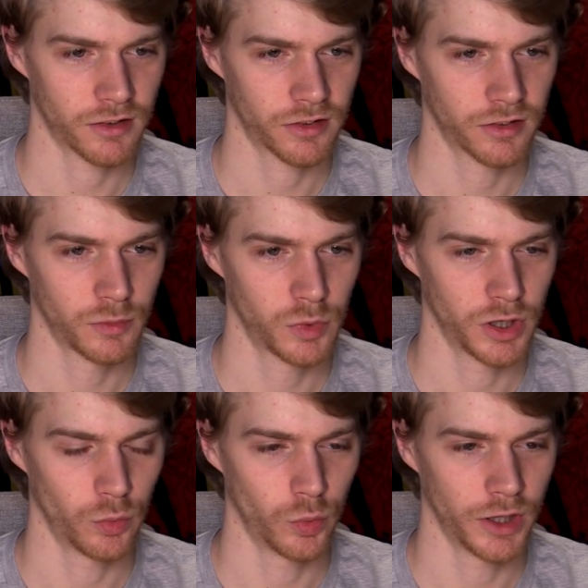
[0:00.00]
is a
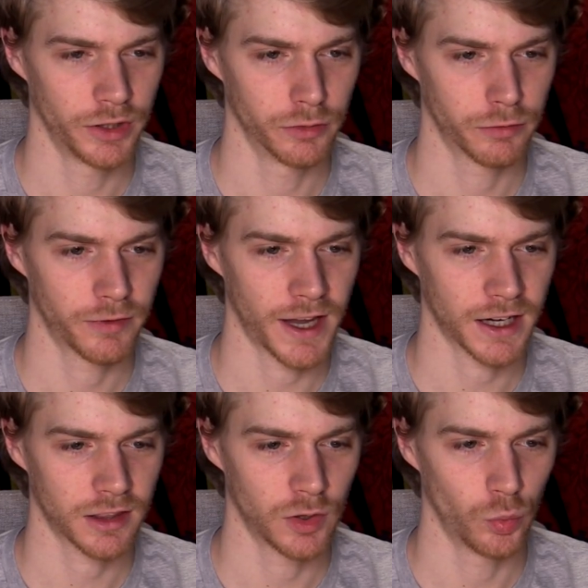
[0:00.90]
somewhat well-known
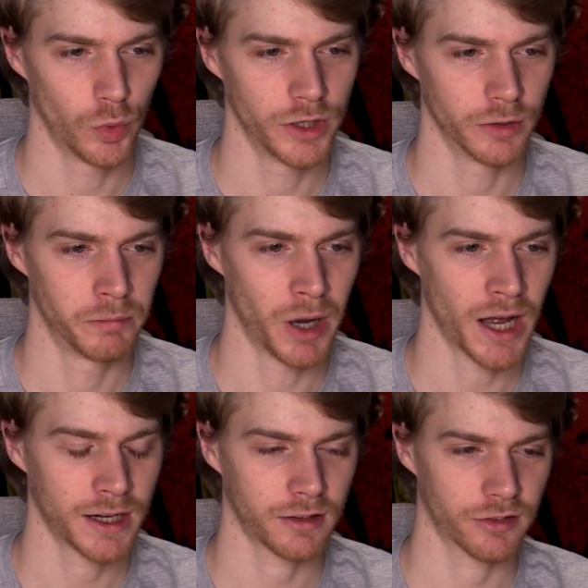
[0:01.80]
fact that when your
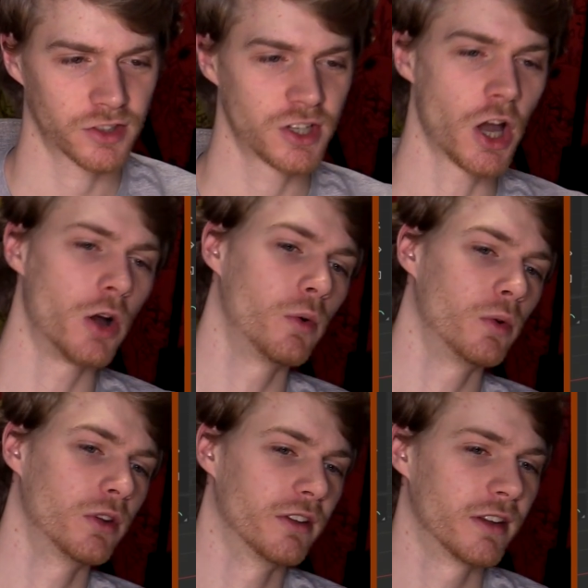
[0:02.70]
body is
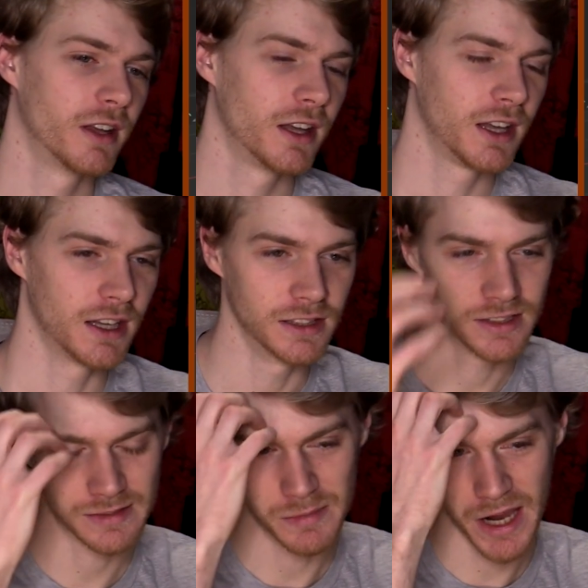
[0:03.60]
toned in this